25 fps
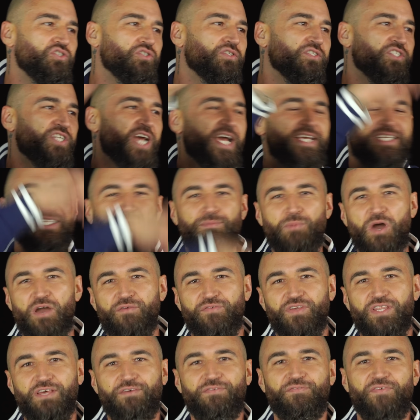chase them
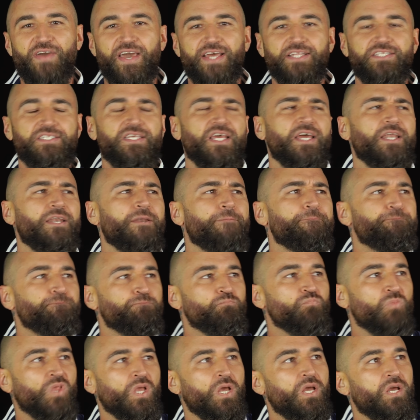over the fence. And
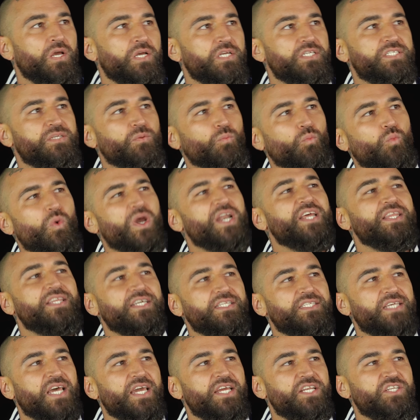one of the
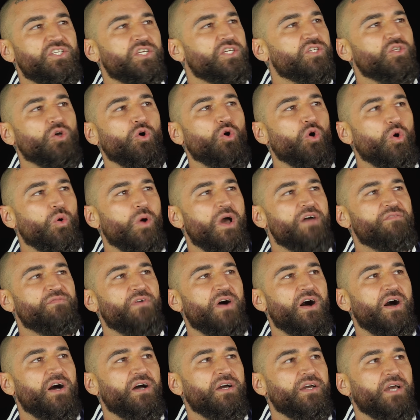teachers or
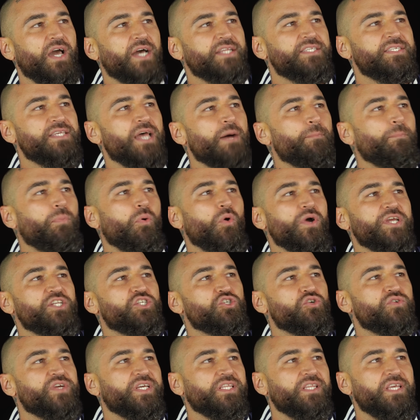whoever at some point
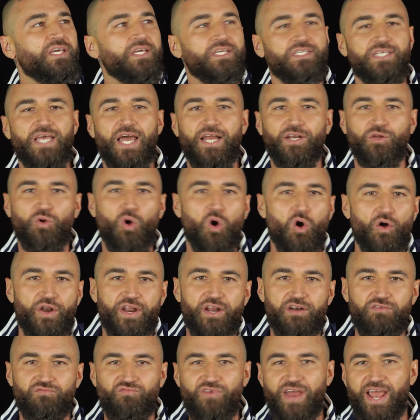during this had gone
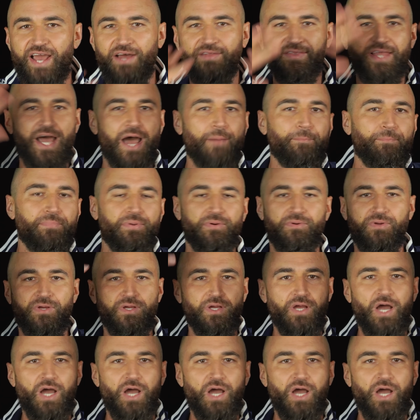and round up